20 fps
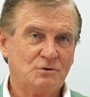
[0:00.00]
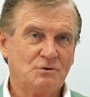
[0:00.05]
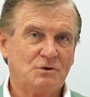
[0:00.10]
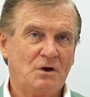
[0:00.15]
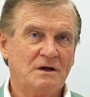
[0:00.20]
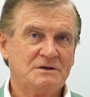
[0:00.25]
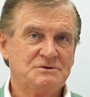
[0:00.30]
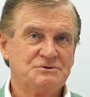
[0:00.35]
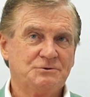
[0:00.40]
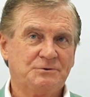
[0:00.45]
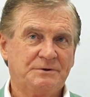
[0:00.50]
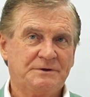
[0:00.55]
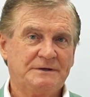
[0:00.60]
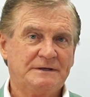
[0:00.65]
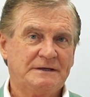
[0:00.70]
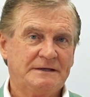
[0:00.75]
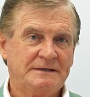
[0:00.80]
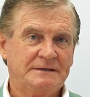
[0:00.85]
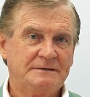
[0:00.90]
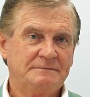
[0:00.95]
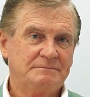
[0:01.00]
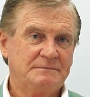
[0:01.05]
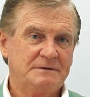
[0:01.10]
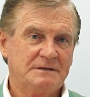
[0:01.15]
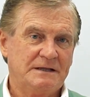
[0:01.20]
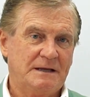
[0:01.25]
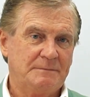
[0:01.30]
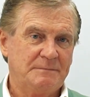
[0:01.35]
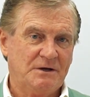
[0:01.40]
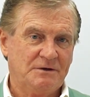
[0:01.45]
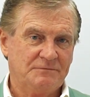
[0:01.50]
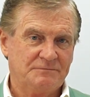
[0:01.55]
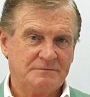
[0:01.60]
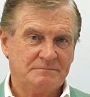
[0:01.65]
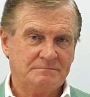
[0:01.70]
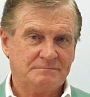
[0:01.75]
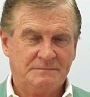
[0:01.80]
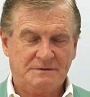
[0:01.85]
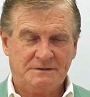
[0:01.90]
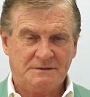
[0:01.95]
Look, I joined a club
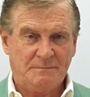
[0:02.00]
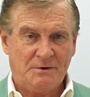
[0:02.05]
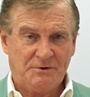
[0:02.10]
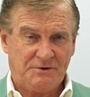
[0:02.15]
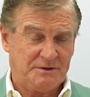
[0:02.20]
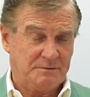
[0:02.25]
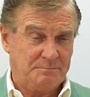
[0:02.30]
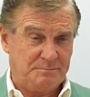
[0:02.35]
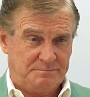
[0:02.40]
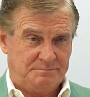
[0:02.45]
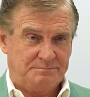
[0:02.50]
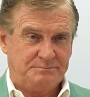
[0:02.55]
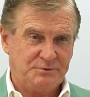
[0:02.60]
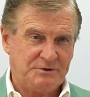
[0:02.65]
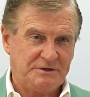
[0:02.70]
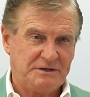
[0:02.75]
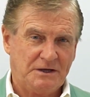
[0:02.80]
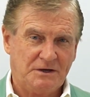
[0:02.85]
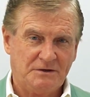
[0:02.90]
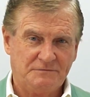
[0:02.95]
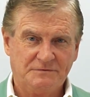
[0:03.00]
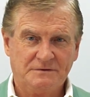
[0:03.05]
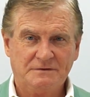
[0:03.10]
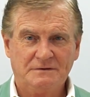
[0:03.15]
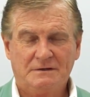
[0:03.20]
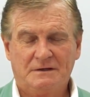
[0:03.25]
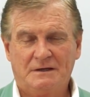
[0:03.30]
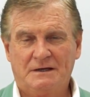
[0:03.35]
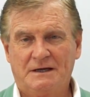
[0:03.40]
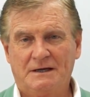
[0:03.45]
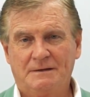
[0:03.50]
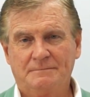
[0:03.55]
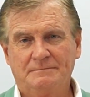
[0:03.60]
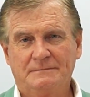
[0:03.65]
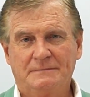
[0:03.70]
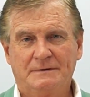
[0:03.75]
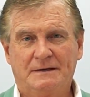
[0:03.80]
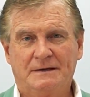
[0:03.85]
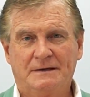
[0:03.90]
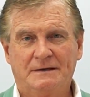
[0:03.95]
over in America pre-COVID,
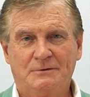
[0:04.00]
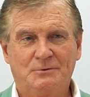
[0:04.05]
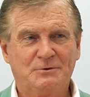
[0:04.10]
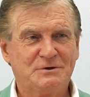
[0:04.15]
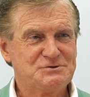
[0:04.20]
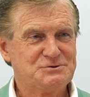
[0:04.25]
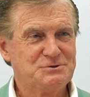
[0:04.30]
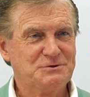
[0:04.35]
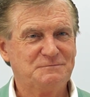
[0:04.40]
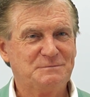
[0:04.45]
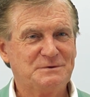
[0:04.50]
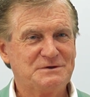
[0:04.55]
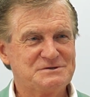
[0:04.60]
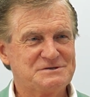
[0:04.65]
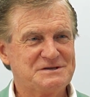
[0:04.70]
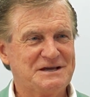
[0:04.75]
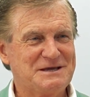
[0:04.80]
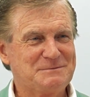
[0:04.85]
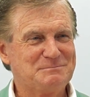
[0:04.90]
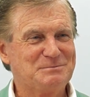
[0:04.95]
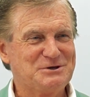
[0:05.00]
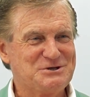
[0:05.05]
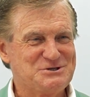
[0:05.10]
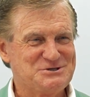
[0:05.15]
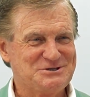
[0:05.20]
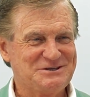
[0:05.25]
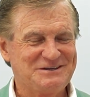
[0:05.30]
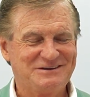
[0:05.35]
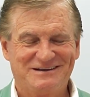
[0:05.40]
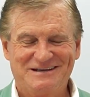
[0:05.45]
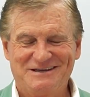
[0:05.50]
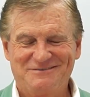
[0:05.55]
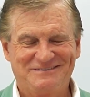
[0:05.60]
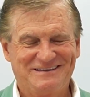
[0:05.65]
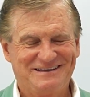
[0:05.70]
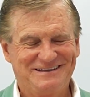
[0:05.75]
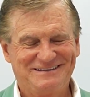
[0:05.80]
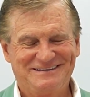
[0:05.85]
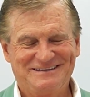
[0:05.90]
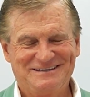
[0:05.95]
um, uh, or as you've been BC. saying, BC, BC, I love
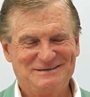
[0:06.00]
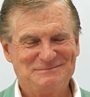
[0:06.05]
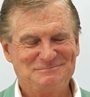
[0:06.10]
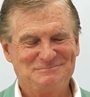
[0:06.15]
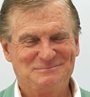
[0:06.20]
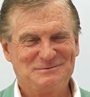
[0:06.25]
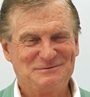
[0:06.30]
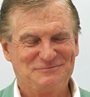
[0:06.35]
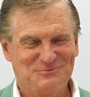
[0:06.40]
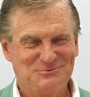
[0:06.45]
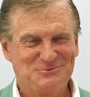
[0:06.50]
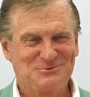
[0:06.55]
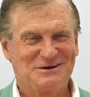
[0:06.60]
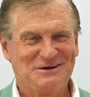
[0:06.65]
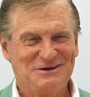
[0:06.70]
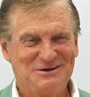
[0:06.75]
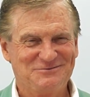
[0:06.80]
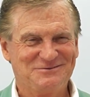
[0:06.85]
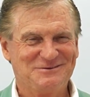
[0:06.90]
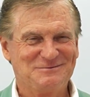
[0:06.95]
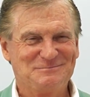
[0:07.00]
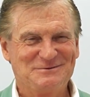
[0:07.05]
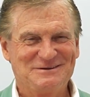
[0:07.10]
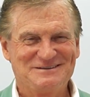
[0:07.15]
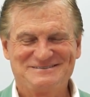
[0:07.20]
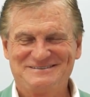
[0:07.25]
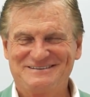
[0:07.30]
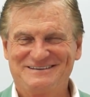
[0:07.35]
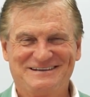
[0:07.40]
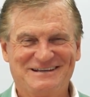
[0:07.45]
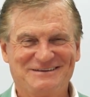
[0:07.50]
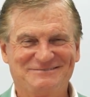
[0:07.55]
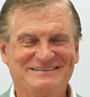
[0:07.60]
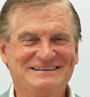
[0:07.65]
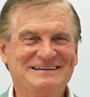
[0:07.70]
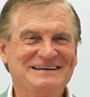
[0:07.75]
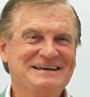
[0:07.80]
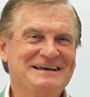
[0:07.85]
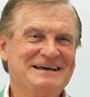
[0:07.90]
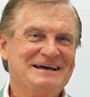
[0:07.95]
that. Yeah, before COVID, mm. BC, I love
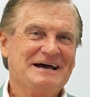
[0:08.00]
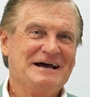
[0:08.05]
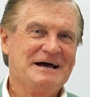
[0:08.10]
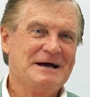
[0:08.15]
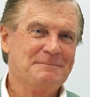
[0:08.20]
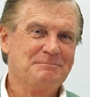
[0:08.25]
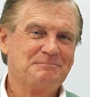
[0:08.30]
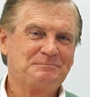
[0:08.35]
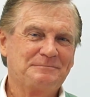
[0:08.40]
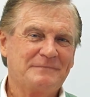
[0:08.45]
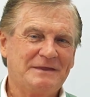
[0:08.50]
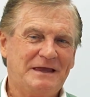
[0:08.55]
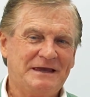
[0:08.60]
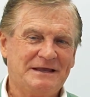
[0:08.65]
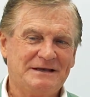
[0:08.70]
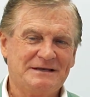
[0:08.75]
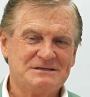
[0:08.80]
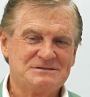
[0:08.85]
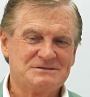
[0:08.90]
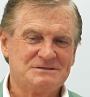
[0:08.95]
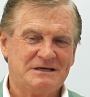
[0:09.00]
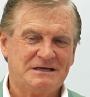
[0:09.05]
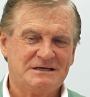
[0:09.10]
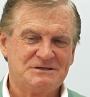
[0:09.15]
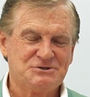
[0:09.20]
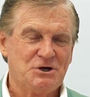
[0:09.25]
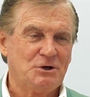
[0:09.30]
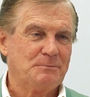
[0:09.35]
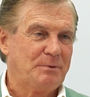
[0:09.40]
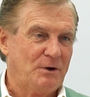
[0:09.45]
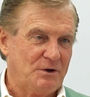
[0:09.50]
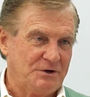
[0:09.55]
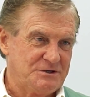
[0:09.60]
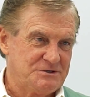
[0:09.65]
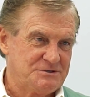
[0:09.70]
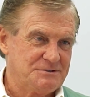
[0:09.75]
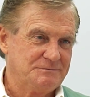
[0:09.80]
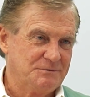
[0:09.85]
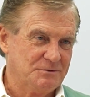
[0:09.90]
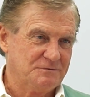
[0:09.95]
it. Um, and it's uh, Joe
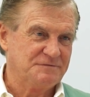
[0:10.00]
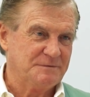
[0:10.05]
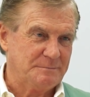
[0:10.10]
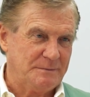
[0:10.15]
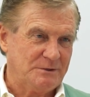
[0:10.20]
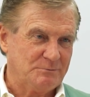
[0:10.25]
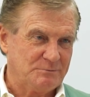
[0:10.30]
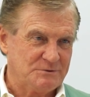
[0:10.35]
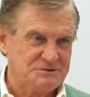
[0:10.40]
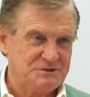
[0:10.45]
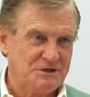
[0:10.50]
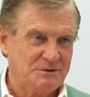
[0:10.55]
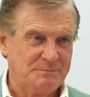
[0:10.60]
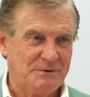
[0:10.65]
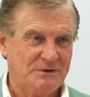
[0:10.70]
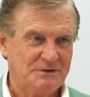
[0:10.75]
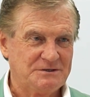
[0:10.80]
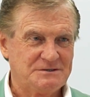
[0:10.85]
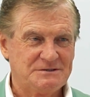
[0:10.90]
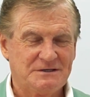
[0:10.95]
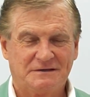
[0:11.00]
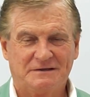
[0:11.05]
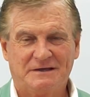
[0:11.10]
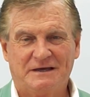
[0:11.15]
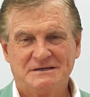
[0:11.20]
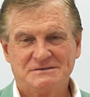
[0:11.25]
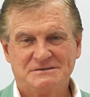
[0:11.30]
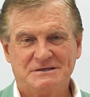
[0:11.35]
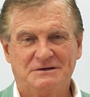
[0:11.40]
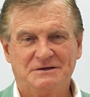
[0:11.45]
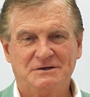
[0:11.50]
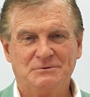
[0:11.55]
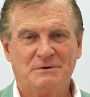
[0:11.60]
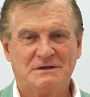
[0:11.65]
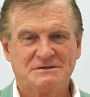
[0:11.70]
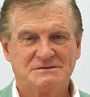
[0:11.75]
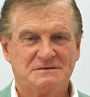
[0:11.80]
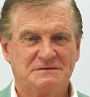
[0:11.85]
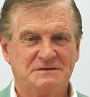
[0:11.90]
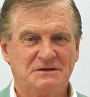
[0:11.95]
Polish. You're familiar with Joe Polish, okay? So he
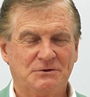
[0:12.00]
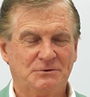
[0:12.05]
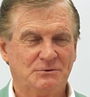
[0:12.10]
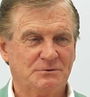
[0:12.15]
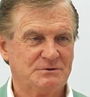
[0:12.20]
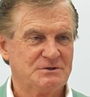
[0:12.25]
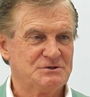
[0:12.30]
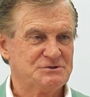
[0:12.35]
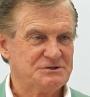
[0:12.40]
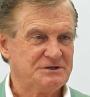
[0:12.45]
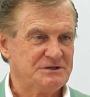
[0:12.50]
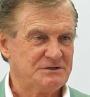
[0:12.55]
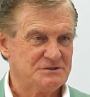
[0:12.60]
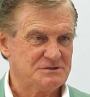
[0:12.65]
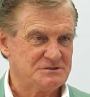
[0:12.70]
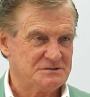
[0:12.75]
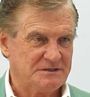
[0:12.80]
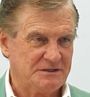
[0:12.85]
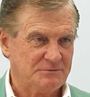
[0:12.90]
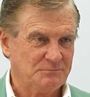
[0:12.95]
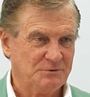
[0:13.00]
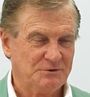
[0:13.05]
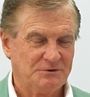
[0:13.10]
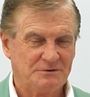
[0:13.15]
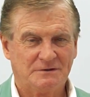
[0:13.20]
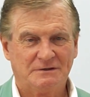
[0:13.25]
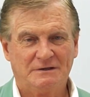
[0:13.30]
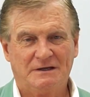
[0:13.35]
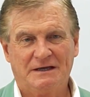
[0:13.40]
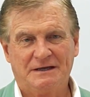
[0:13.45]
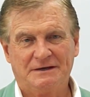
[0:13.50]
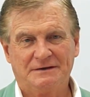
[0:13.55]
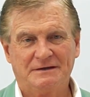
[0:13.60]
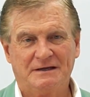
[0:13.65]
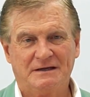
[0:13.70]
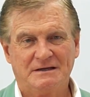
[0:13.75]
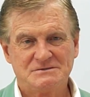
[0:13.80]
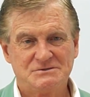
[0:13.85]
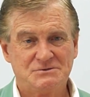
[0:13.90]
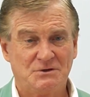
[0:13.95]
runs a thing called the Genius Network, and uh,
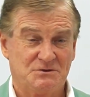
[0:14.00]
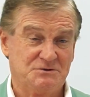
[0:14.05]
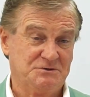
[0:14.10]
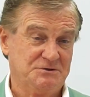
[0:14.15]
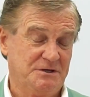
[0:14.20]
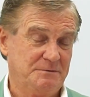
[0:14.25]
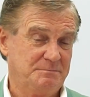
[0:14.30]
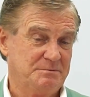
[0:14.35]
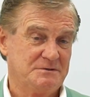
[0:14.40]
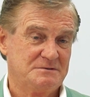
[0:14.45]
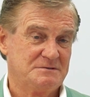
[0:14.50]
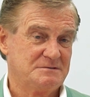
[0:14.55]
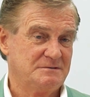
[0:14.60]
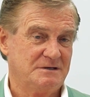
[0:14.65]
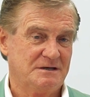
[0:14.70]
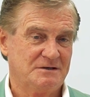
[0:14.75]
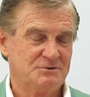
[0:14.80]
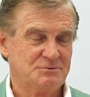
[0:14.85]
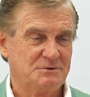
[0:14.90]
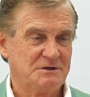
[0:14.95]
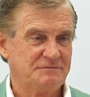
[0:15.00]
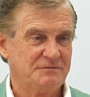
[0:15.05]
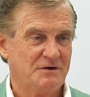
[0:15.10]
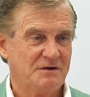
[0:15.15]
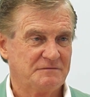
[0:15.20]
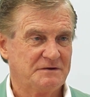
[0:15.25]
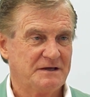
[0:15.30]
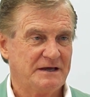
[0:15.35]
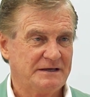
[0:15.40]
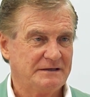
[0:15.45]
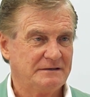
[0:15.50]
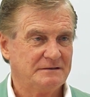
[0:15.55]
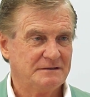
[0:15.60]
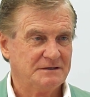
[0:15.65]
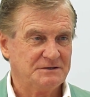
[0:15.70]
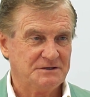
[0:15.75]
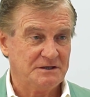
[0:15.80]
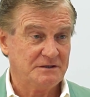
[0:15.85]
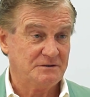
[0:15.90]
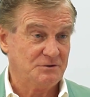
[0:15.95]
it's not cheap. It's you know 25k
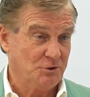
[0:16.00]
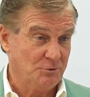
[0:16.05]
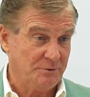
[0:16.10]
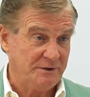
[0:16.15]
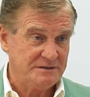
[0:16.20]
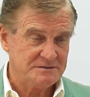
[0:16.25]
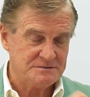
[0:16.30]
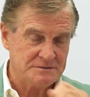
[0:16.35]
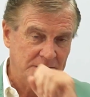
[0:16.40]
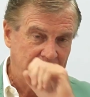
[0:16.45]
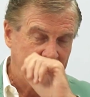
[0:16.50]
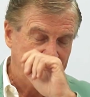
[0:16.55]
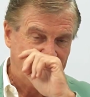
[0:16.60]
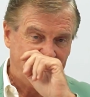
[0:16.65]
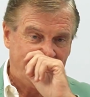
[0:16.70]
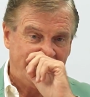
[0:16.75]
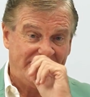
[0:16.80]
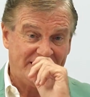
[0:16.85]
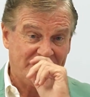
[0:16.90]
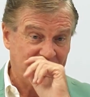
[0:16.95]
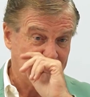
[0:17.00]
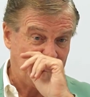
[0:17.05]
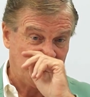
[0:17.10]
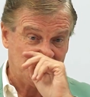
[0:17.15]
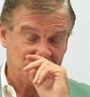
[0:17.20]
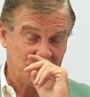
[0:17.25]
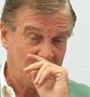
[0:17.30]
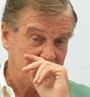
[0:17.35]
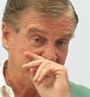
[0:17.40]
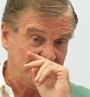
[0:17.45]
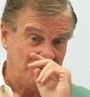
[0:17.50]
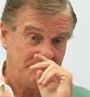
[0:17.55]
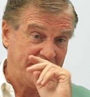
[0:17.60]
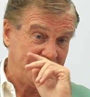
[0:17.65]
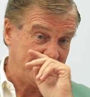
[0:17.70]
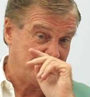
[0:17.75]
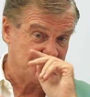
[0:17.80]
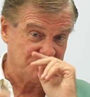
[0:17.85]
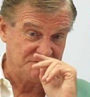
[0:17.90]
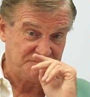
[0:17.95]
a year US, and by the time you go
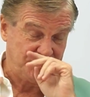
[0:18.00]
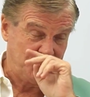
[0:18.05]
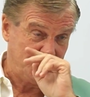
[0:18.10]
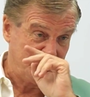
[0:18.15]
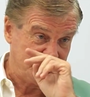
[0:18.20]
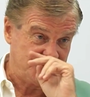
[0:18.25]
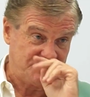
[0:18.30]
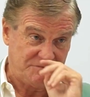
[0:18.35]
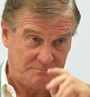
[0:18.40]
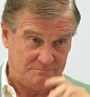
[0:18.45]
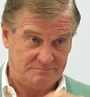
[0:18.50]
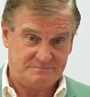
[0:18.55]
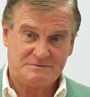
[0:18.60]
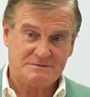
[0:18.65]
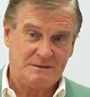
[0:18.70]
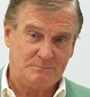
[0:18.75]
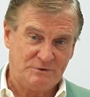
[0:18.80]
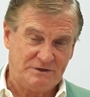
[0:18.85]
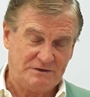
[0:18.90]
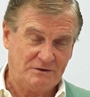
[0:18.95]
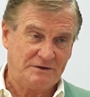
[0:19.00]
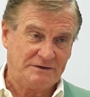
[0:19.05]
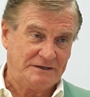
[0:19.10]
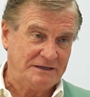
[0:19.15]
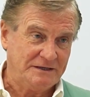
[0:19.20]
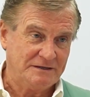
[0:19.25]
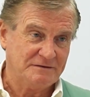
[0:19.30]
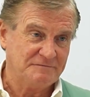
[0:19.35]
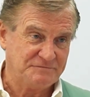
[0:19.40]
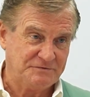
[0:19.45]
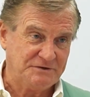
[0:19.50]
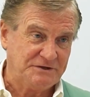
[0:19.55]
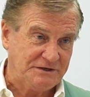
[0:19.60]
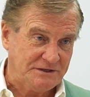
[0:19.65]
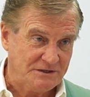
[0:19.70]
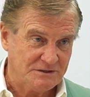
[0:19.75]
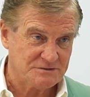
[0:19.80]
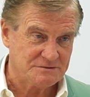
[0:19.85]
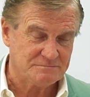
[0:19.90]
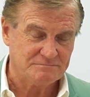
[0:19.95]
backwards and forwards from somewhere like here,
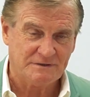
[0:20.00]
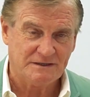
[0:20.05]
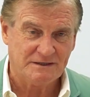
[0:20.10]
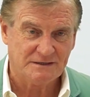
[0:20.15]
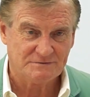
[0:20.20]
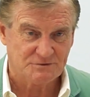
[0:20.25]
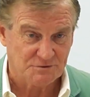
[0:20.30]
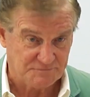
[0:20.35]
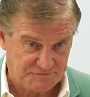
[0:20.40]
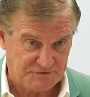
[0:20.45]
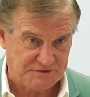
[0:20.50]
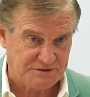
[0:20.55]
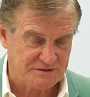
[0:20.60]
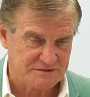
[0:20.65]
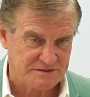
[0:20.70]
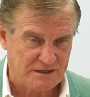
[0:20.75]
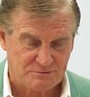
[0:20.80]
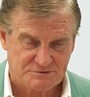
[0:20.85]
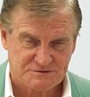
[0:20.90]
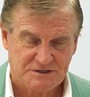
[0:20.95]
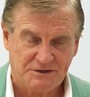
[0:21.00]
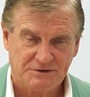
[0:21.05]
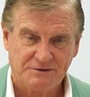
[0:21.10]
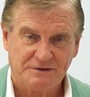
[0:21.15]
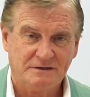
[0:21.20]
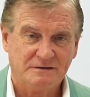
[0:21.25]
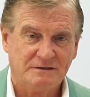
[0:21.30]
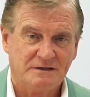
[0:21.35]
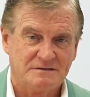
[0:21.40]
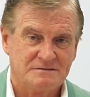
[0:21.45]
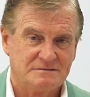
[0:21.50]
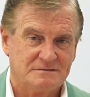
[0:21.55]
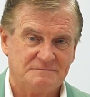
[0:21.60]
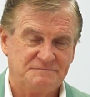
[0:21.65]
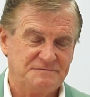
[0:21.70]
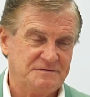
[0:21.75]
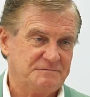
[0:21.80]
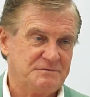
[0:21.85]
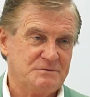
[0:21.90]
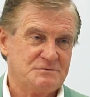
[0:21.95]
Phoenix uh, to Phoenix, Arizona, it's a
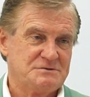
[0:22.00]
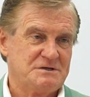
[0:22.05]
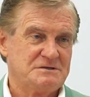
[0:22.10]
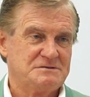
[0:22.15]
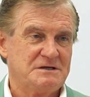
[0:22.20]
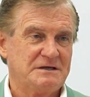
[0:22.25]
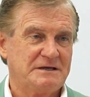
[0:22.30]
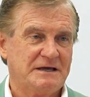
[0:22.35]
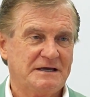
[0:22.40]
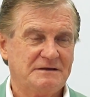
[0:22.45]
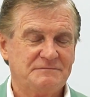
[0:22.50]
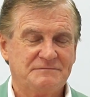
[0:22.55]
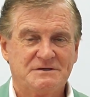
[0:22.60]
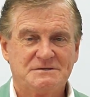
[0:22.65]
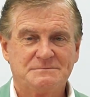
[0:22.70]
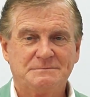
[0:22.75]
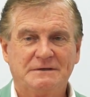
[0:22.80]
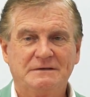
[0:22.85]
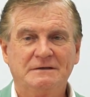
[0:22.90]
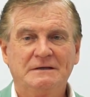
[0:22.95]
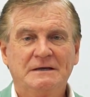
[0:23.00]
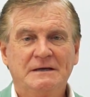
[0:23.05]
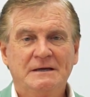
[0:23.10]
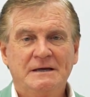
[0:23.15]
50 or 60k investment.